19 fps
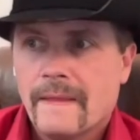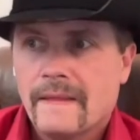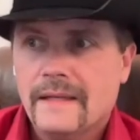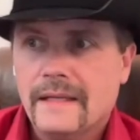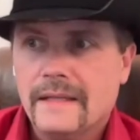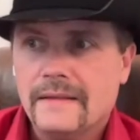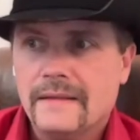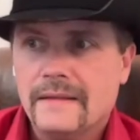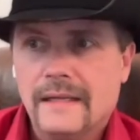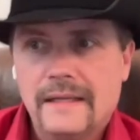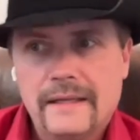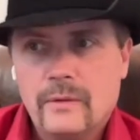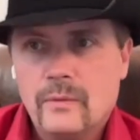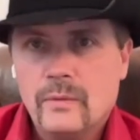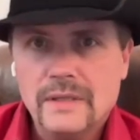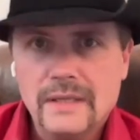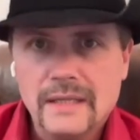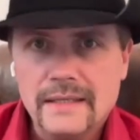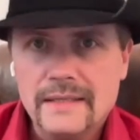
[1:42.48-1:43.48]
that and they
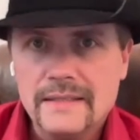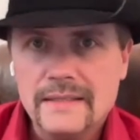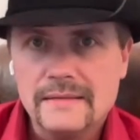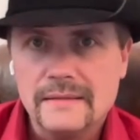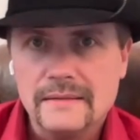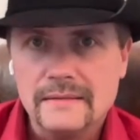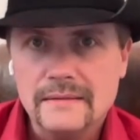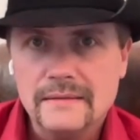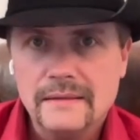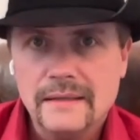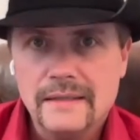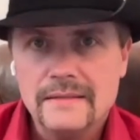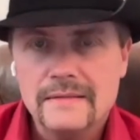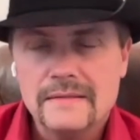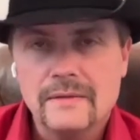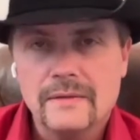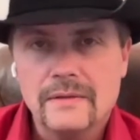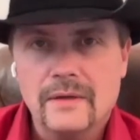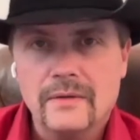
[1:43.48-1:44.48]
wouldn't listen. And
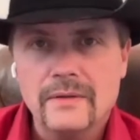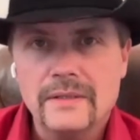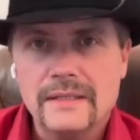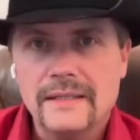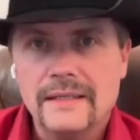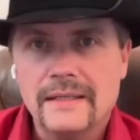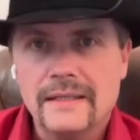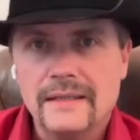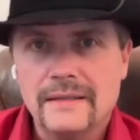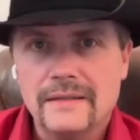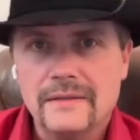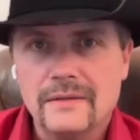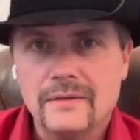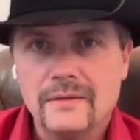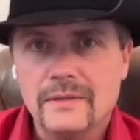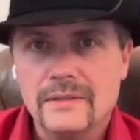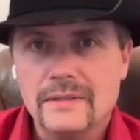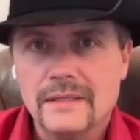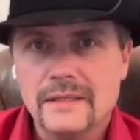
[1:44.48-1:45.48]
so the only thing he could
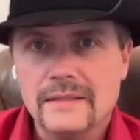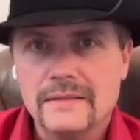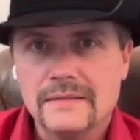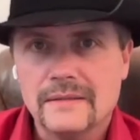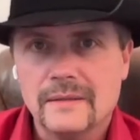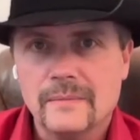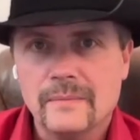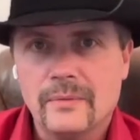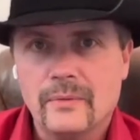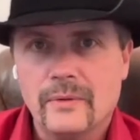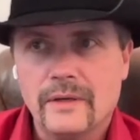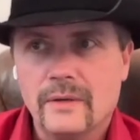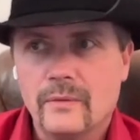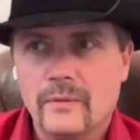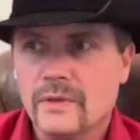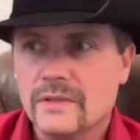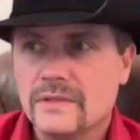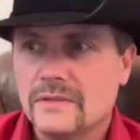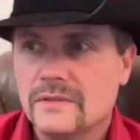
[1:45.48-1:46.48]
do at some point
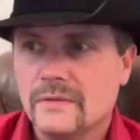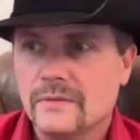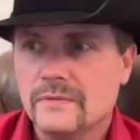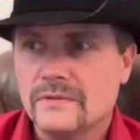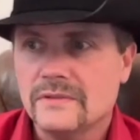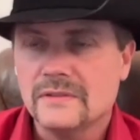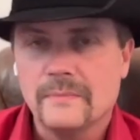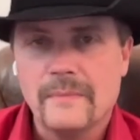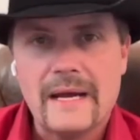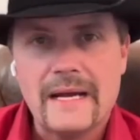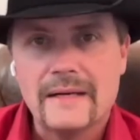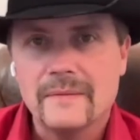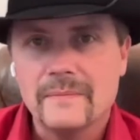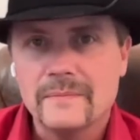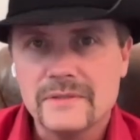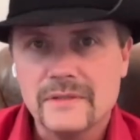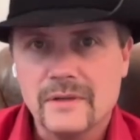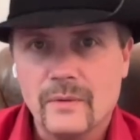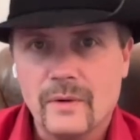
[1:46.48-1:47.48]
was to smack them
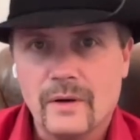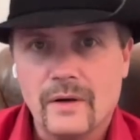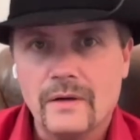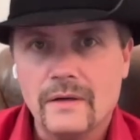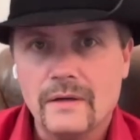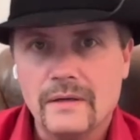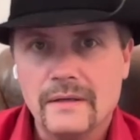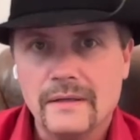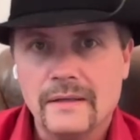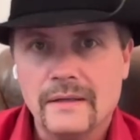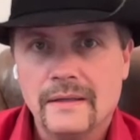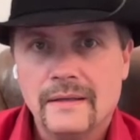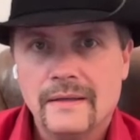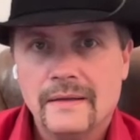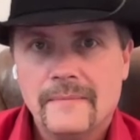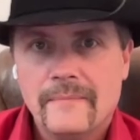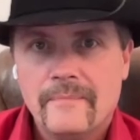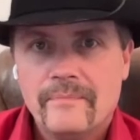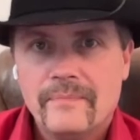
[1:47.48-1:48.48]
so hard
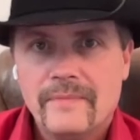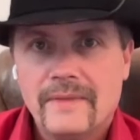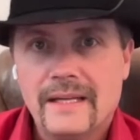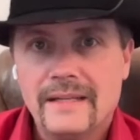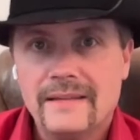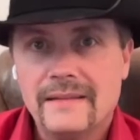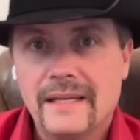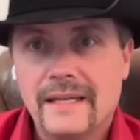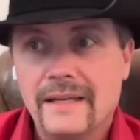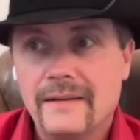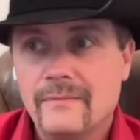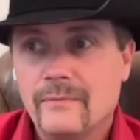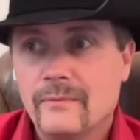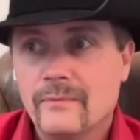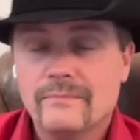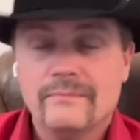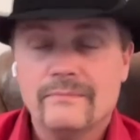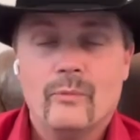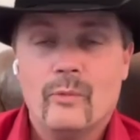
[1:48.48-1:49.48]
that they
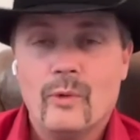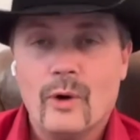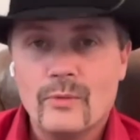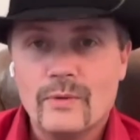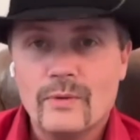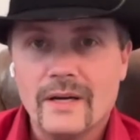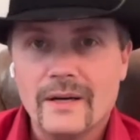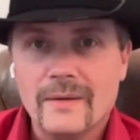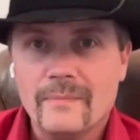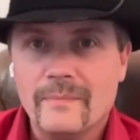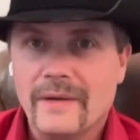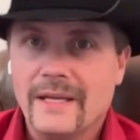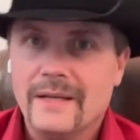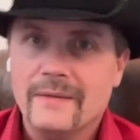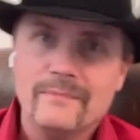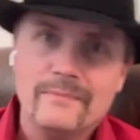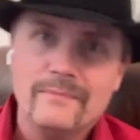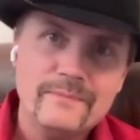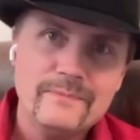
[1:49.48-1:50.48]
woke up
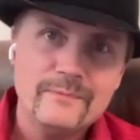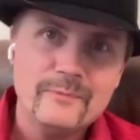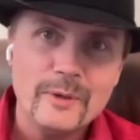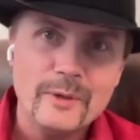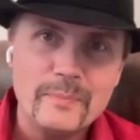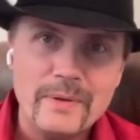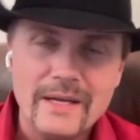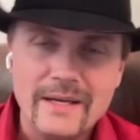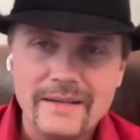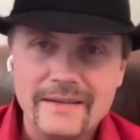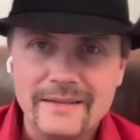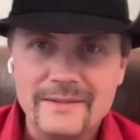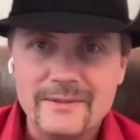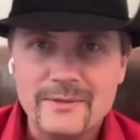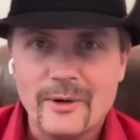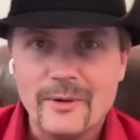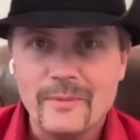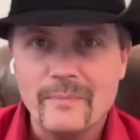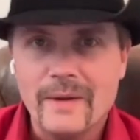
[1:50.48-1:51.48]
and repented and
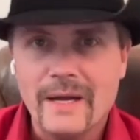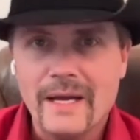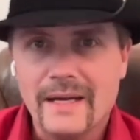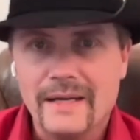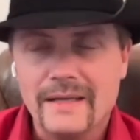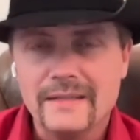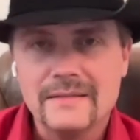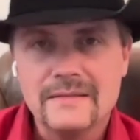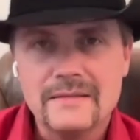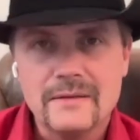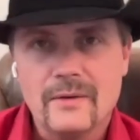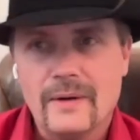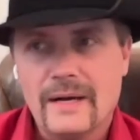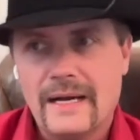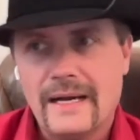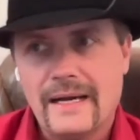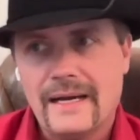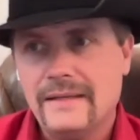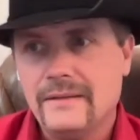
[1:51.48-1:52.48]
turned back. And so
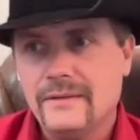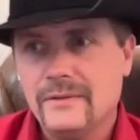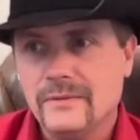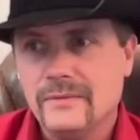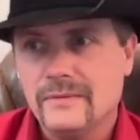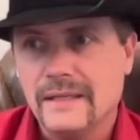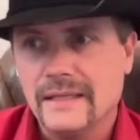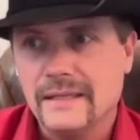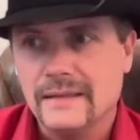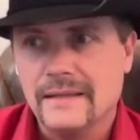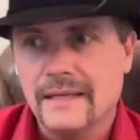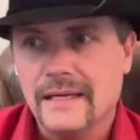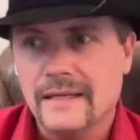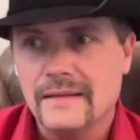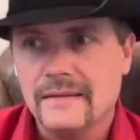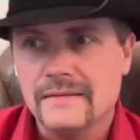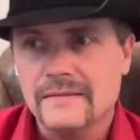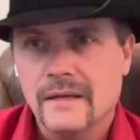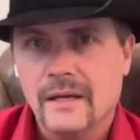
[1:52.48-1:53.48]
I do think that
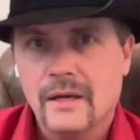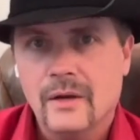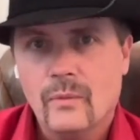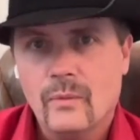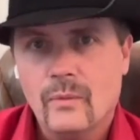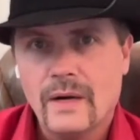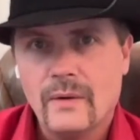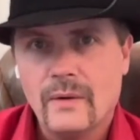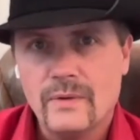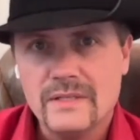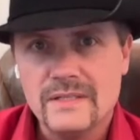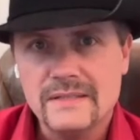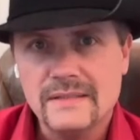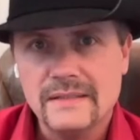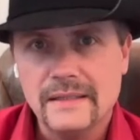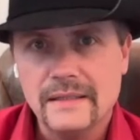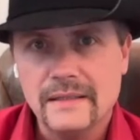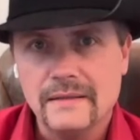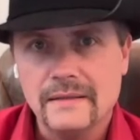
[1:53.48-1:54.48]
is why we're
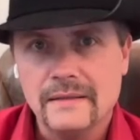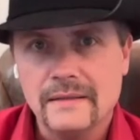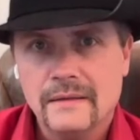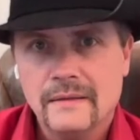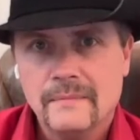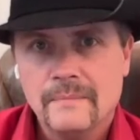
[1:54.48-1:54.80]
seeing